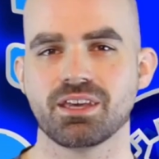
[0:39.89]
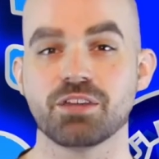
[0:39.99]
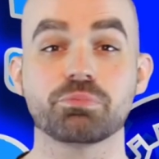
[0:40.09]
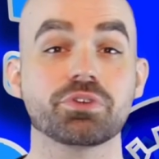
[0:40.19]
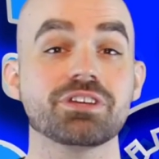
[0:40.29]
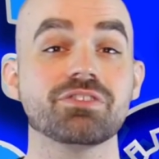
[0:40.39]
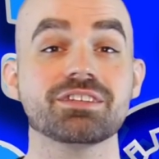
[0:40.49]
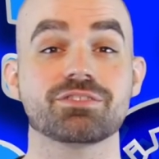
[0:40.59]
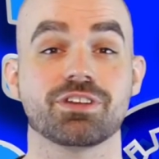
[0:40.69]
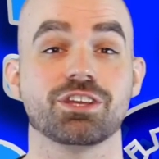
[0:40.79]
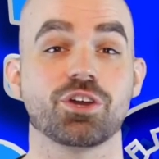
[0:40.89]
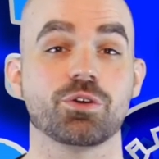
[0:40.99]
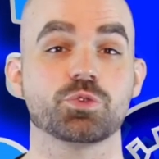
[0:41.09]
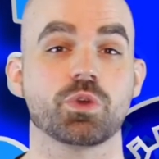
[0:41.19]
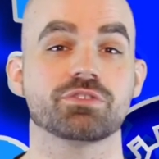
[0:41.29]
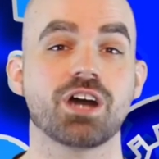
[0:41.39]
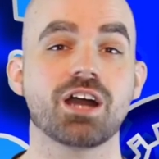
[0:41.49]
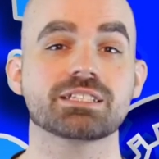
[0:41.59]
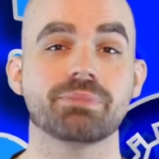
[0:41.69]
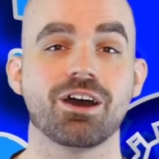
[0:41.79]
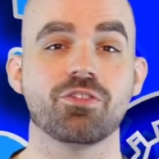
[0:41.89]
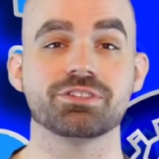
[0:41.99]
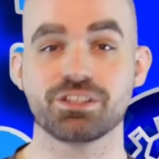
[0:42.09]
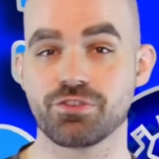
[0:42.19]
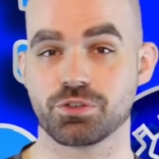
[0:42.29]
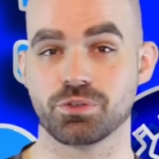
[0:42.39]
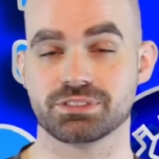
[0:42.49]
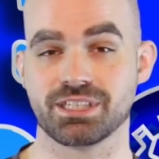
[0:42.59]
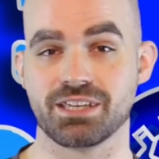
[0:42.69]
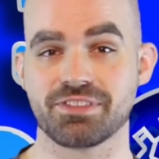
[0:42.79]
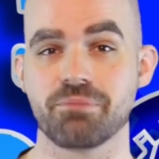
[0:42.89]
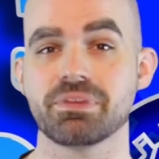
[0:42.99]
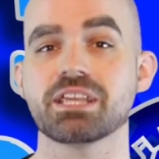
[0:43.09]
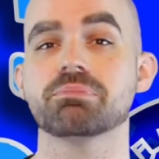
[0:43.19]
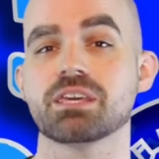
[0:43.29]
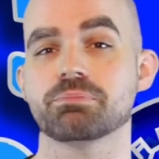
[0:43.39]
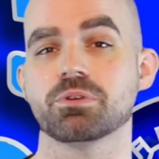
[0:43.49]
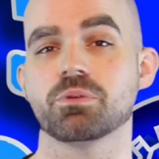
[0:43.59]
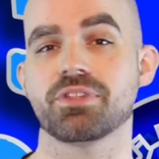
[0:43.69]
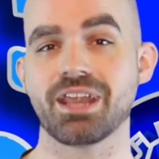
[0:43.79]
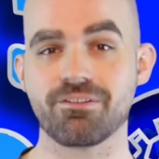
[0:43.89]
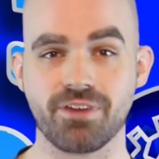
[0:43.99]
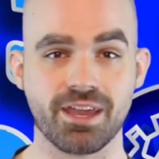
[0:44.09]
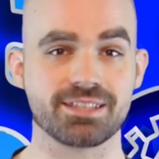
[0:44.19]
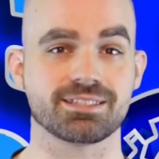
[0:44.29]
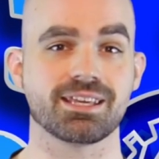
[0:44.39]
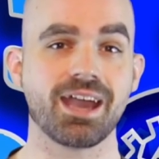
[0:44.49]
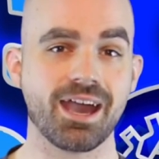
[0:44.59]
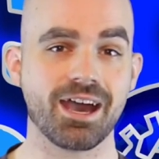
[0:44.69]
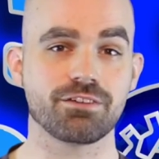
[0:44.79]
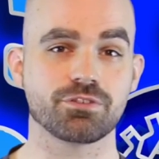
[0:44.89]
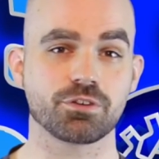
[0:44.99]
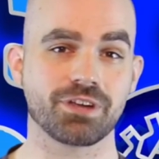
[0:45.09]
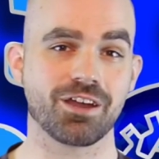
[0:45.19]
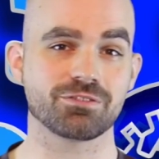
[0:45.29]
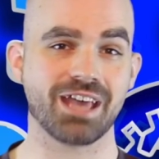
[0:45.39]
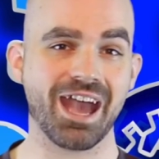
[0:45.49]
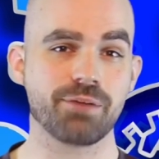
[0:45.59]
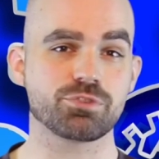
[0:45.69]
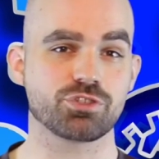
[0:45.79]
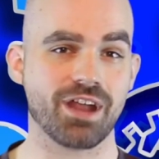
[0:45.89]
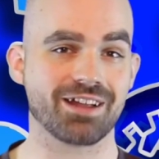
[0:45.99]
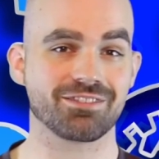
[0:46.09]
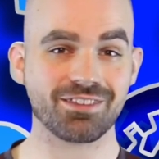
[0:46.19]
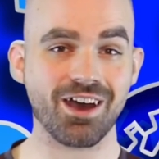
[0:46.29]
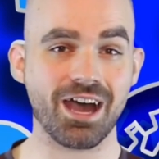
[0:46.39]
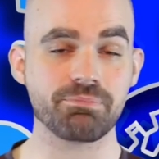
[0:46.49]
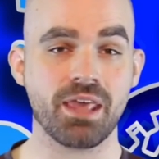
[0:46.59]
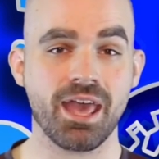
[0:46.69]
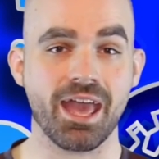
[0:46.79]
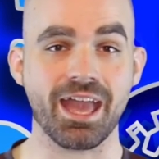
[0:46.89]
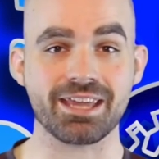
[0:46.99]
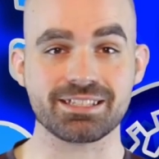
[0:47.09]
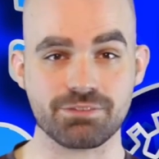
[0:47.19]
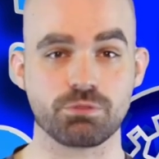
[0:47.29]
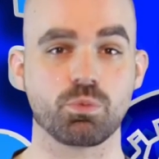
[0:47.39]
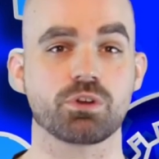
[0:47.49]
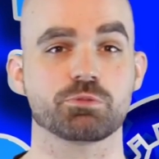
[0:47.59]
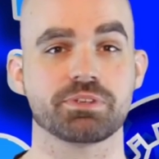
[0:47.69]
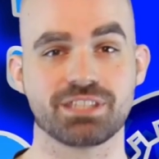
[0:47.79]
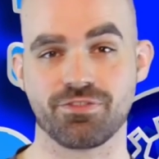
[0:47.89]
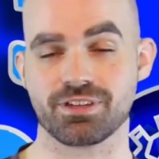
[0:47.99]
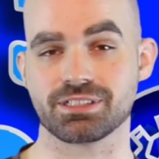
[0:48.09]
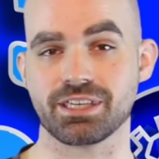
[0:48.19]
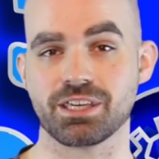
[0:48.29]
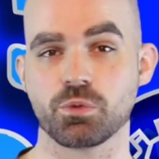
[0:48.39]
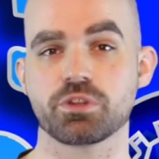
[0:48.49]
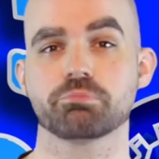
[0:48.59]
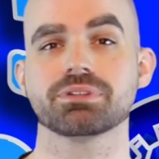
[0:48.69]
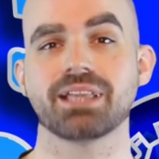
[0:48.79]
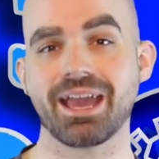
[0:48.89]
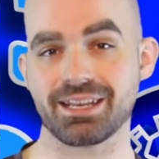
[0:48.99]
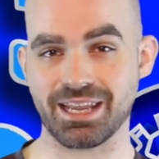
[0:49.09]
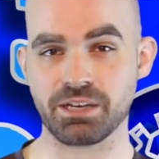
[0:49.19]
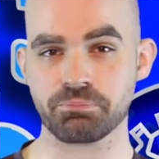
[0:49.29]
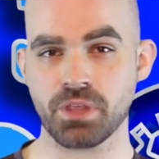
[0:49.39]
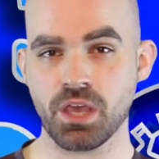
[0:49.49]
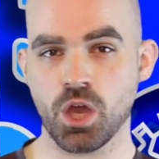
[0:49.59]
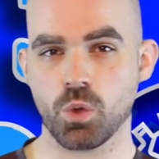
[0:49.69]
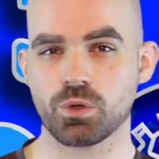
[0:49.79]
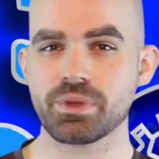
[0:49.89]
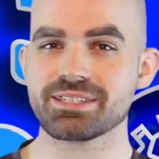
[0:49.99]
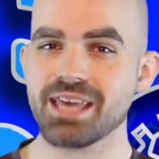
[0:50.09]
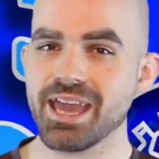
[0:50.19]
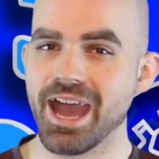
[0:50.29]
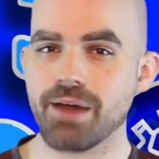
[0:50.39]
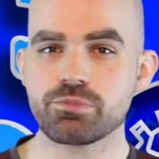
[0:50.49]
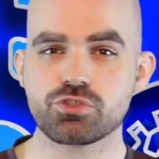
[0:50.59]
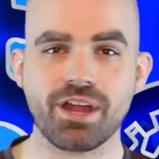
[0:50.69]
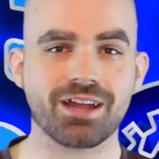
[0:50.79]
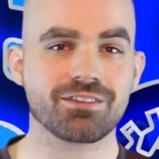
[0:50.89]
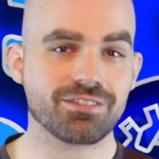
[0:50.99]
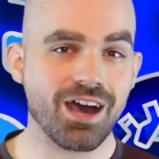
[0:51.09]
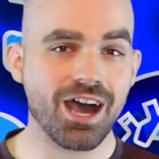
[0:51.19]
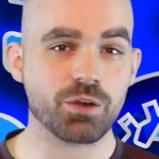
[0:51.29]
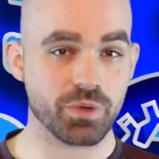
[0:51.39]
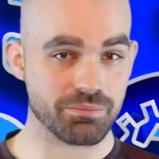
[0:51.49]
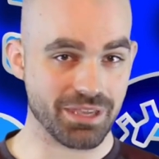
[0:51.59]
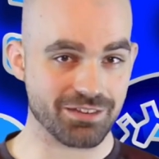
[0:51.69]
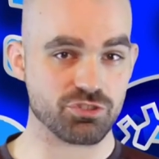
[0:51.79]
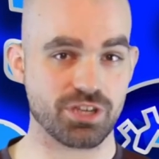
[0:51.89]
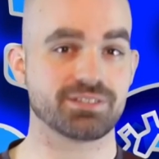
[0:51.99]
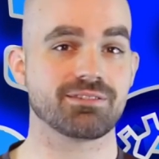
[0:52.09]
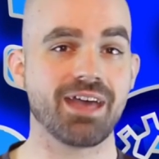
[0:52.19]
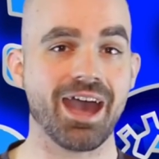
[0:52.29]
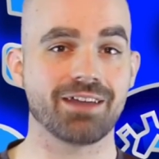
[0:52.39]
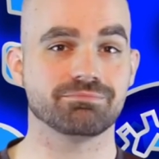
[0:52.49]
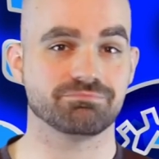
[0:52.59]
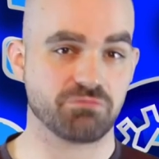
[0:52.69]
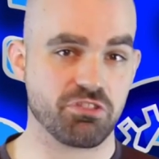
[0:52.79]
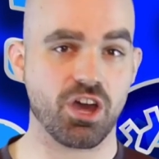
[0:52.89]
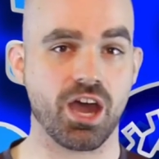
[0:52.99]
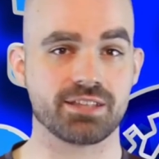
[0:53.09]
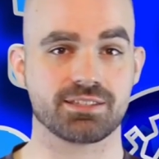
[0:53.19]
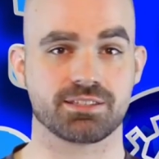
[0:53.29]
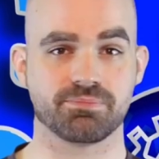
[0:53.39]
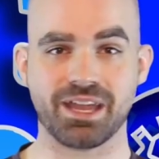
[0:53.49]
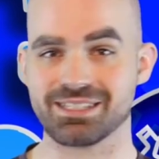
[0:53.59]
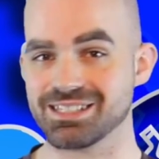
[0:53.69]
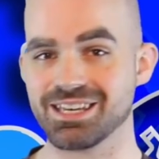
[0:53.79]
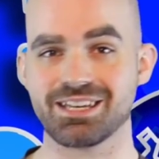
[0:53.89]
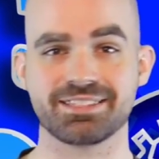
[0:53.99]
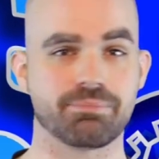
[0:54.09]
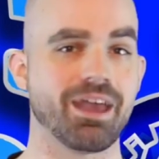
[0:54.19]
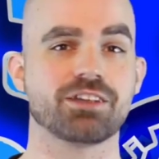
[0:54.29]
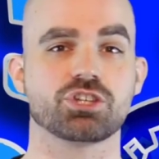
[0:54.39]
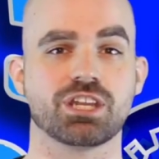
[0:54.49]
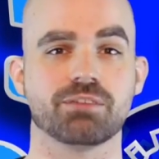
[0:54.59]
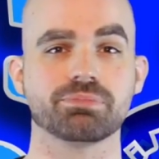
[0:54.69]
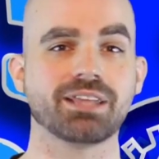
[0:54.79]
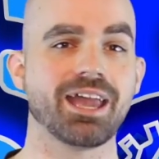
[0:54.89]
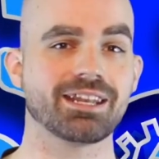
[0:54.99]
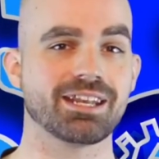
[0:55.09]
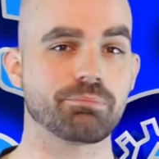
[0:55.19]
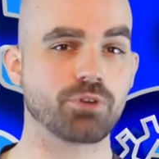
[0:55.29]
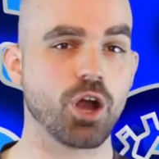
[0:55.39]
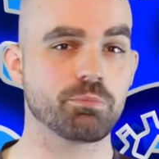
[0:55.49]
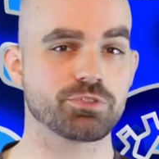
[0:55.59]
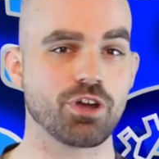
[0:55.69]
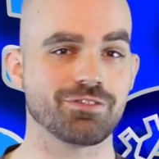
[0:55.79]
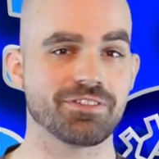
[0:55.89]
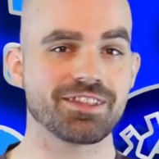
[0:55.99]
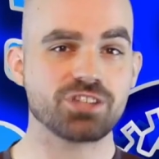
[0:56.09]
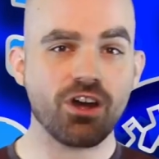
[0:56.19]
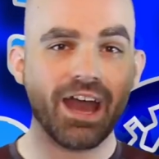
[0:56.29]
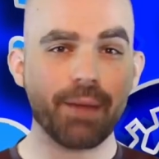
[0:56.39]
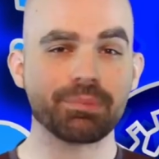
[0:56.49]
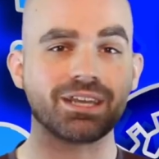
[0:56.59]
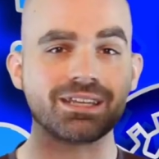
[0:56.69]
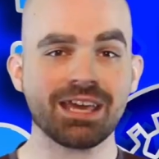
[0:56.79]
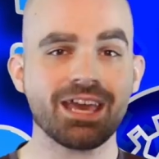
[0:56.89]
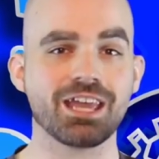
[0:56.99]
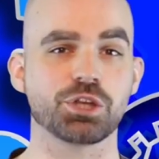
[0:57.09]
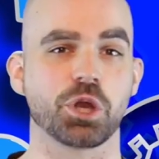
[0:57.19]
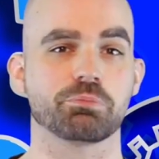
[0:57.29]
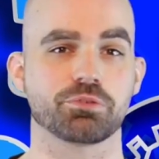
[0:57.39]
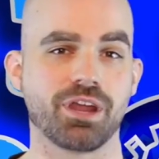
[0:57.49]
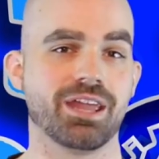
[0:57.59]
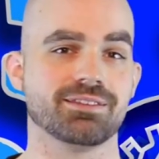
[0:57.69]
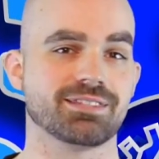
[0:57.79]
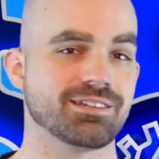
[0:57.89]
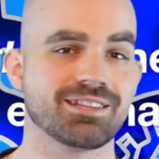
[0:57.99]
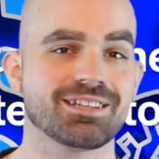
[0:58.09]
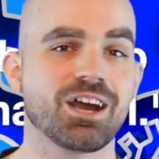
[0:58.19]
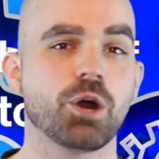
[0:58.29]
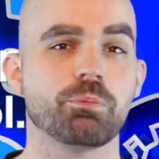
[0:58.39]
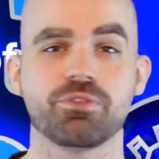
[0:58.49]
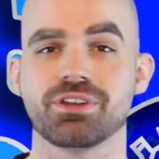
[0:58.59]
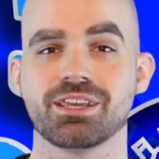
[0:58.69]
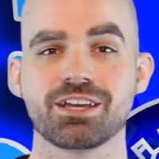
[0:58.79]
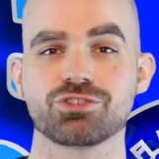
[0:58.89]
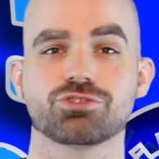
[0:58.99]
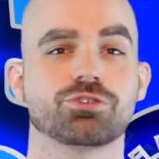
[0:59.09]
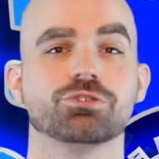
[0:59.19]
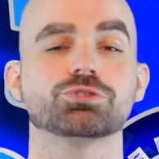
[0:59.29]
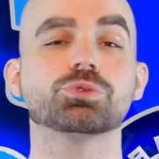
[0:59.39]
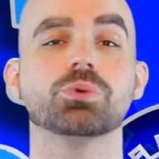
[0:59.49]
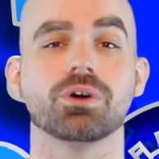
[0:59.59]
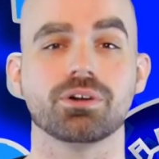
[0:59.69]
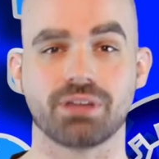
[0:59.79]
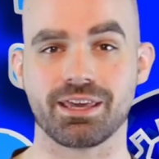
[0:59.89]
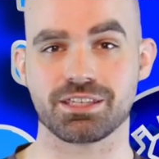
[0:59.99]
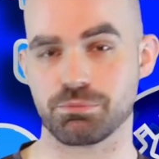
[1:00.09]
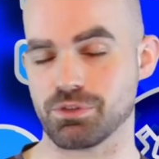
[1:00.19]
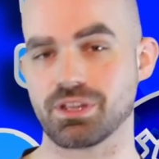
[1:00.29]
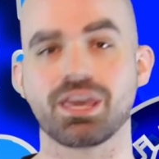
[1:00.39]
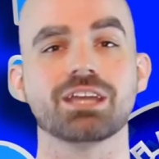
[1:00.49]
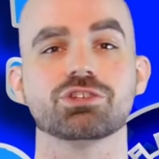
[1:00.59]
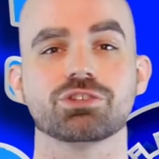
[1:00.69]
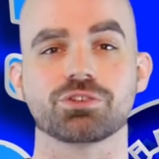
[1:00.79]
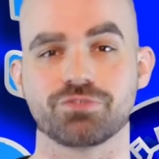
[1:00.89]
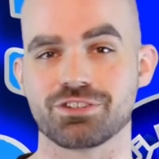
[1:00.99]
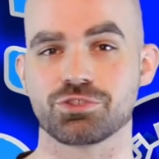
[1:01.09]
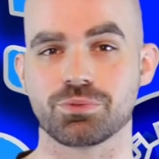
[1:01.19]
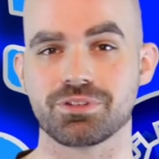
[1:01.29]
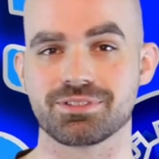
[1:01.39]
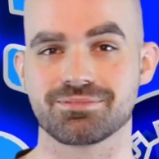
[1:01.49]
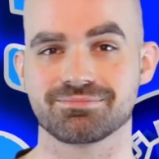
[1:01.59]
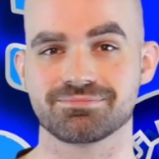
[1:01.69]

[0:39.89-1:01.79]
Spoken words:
In previous videos we've talked about the difficulty that many people with an FASD have around abstract thought and even more specifically with planning. When we say abstract thought, we mean just that. Thoughts, ideas, imagining, planning, and problem solving, that's all happening in our brains and doesn't help with any external tool like communication or visuals.